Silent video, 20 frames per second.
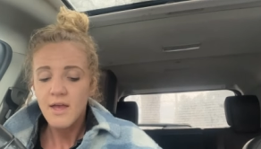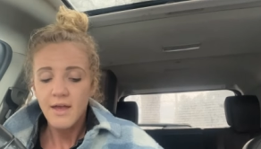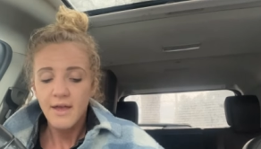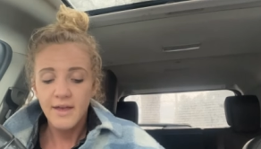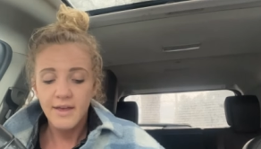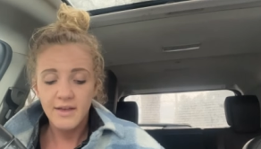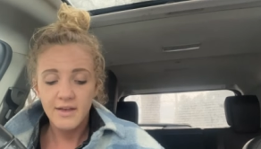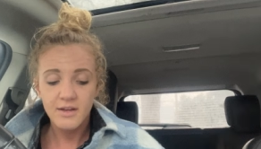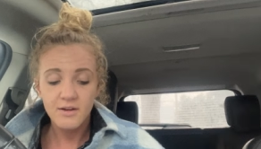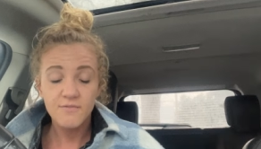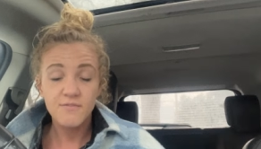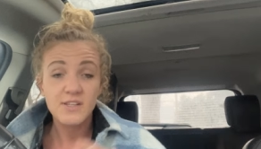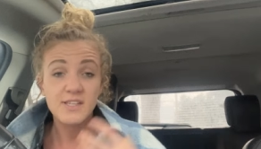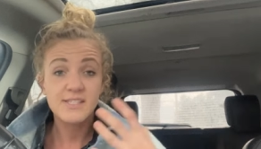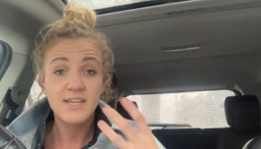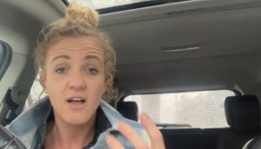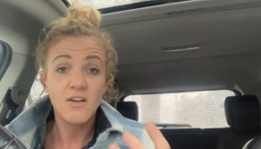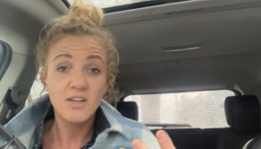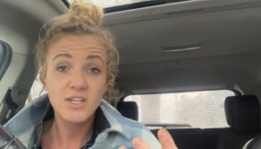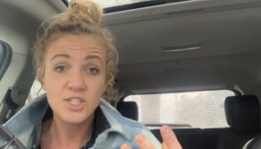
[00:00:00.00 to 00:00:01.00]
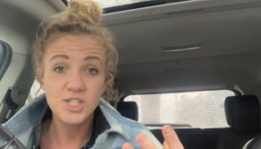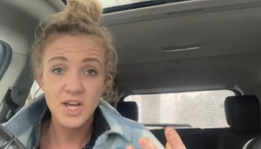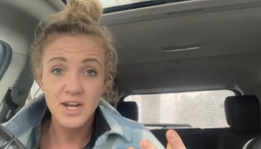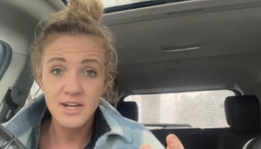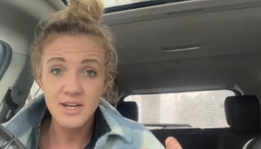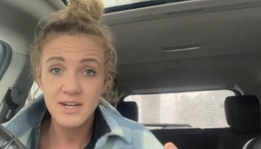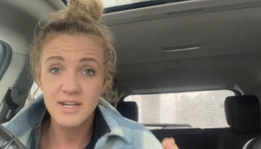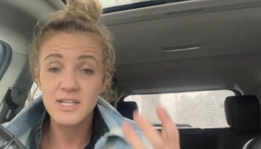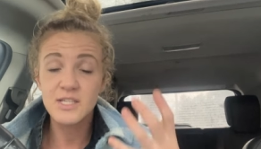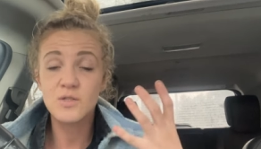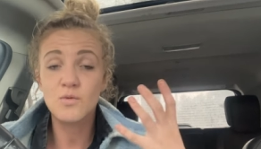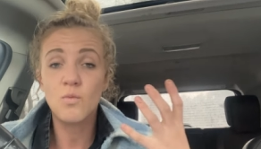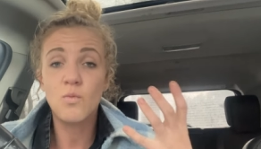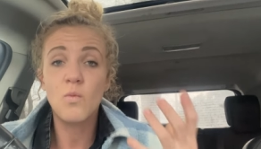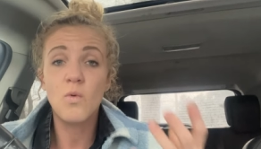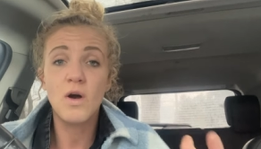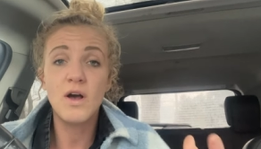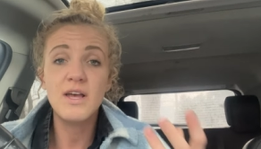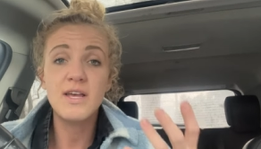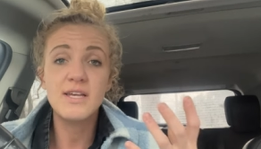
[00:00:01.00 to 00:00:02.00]
vitellogenin is
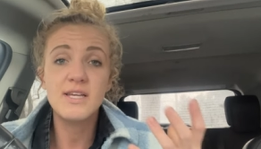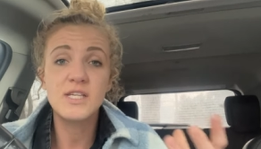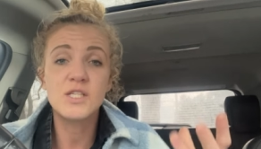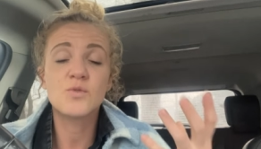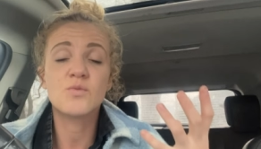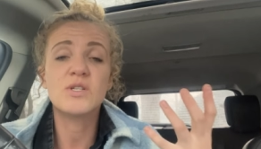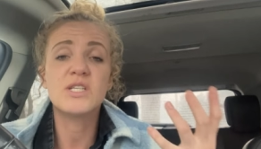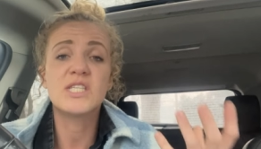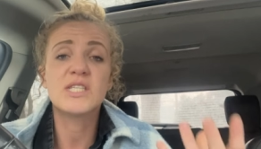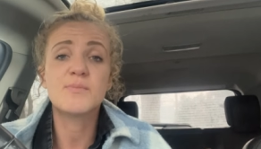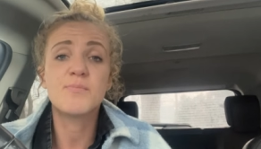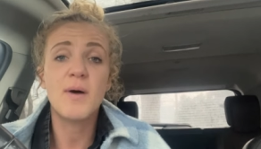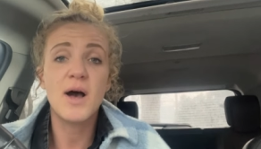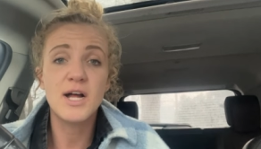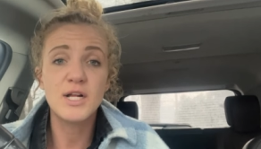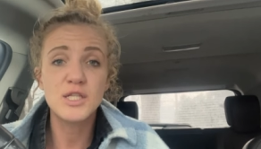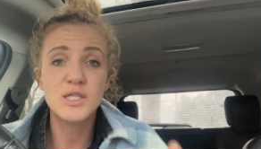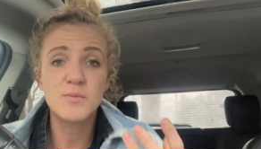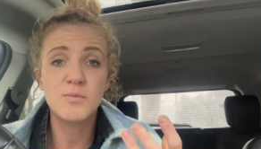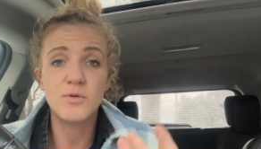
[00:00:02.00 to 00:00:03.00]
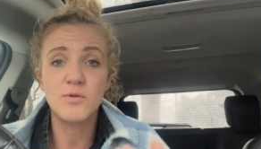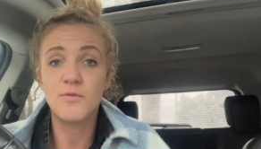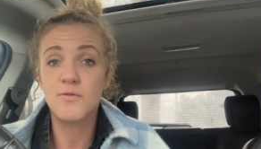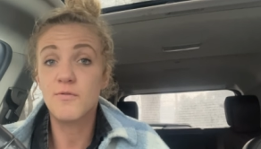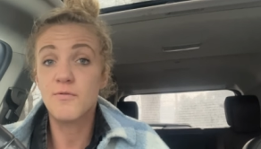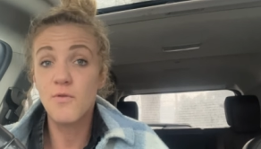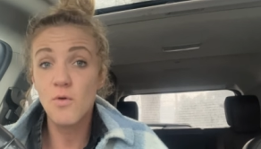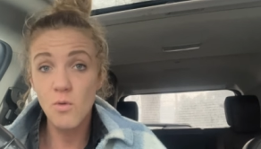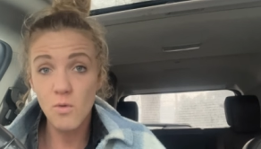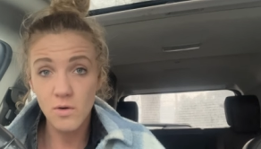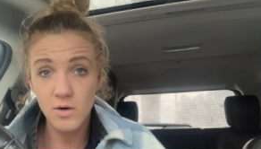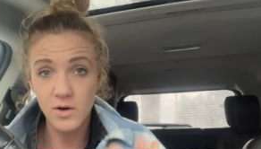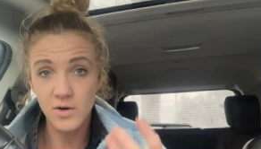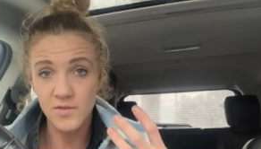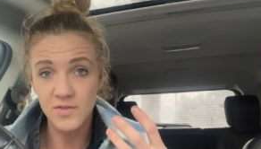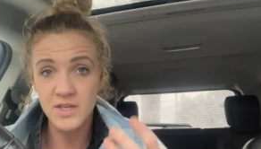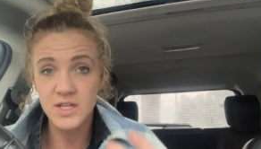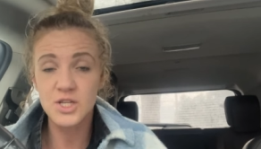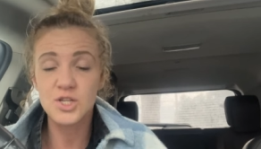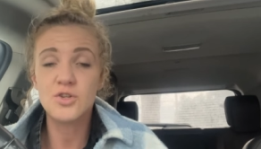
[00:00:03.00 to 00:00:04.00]
what is responsible
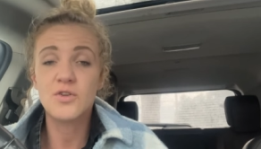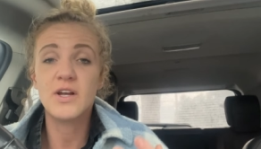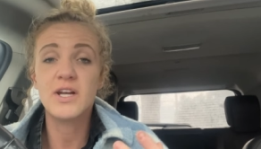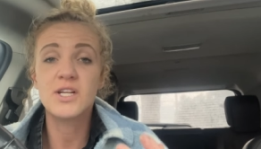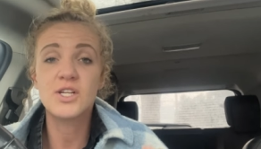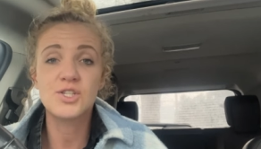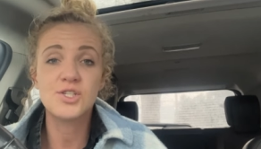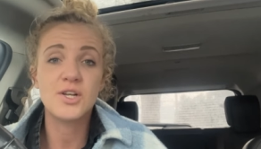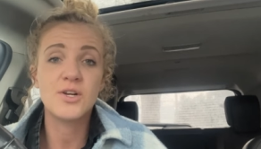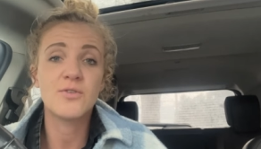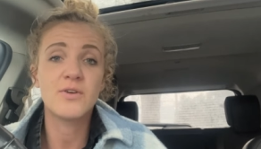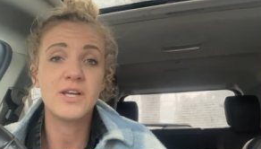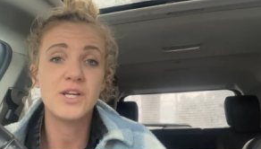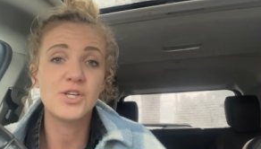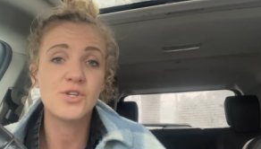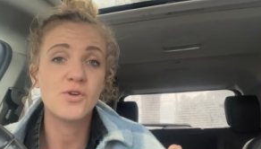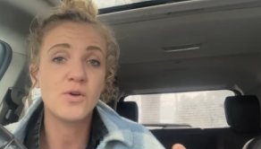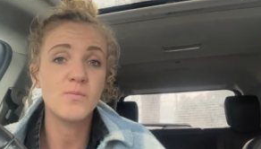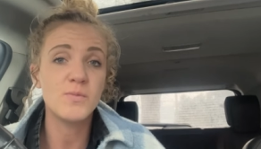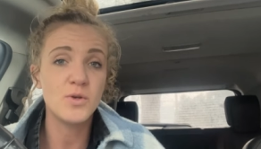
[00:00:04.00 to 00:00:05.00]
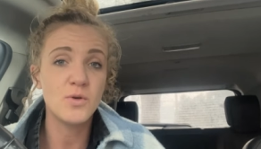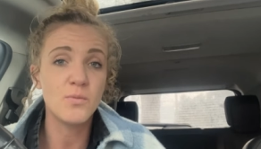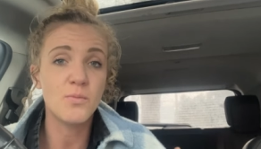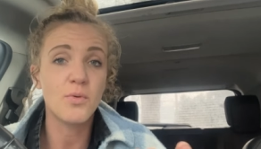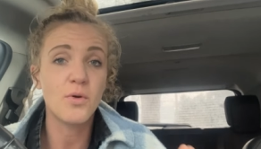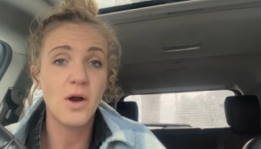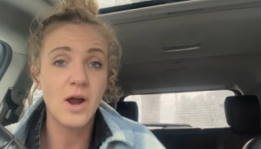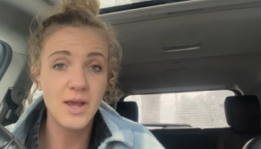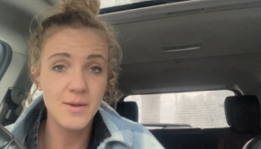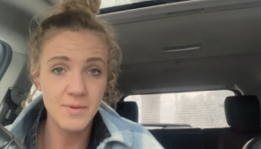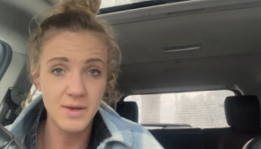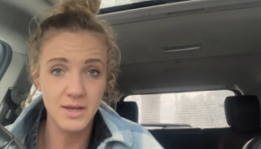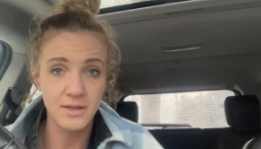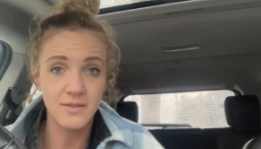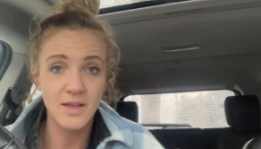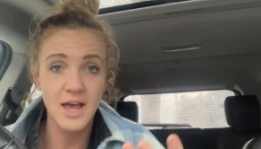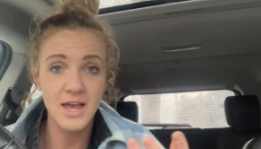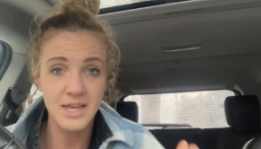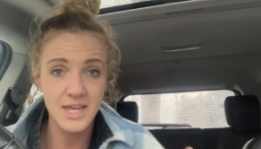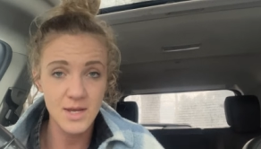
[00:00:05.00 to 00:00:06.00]
for the transgenerational immune priming
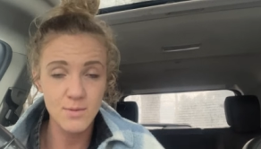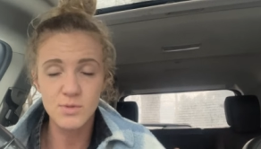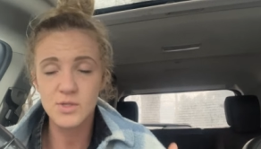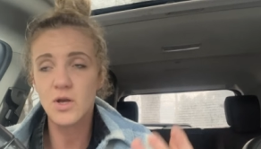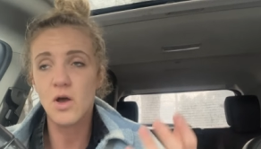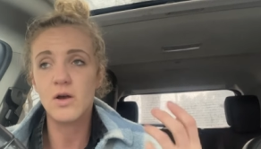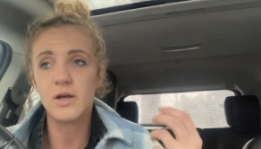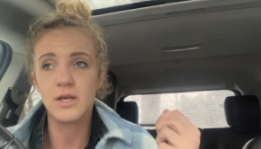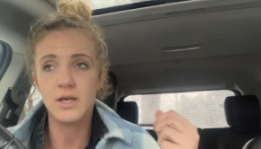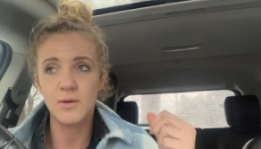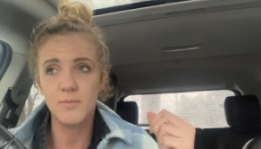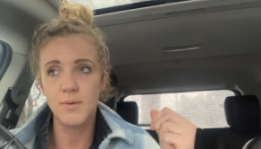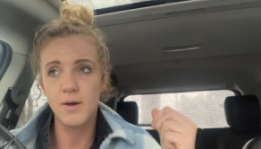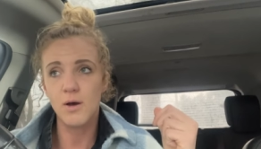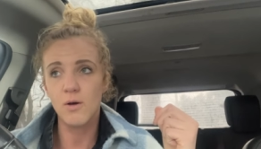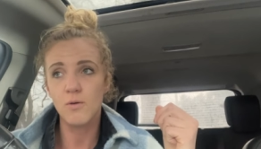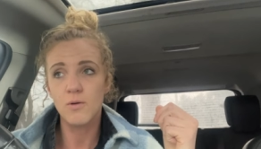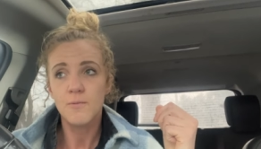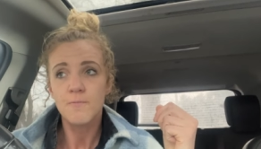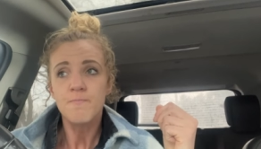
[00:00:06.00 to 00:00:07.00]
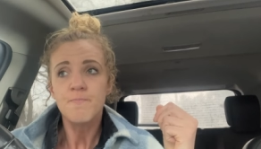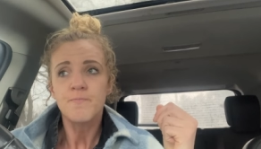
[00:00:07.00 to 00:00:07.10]
that I keep talking about.